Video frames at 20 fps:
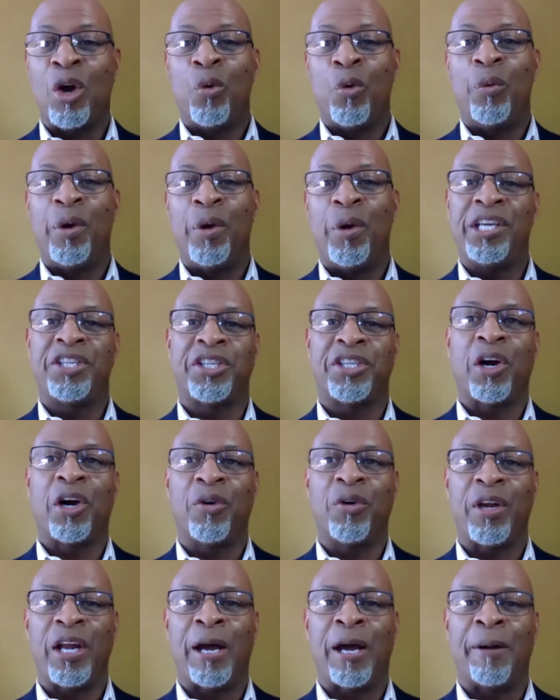we
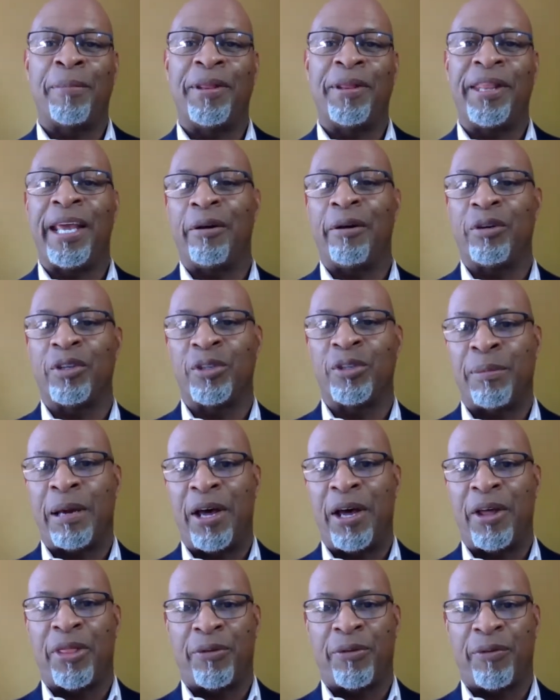showed up and there was
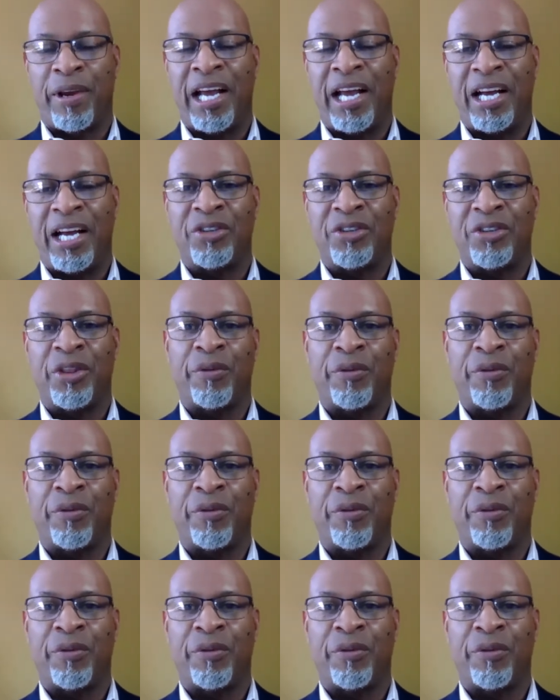about three hundred,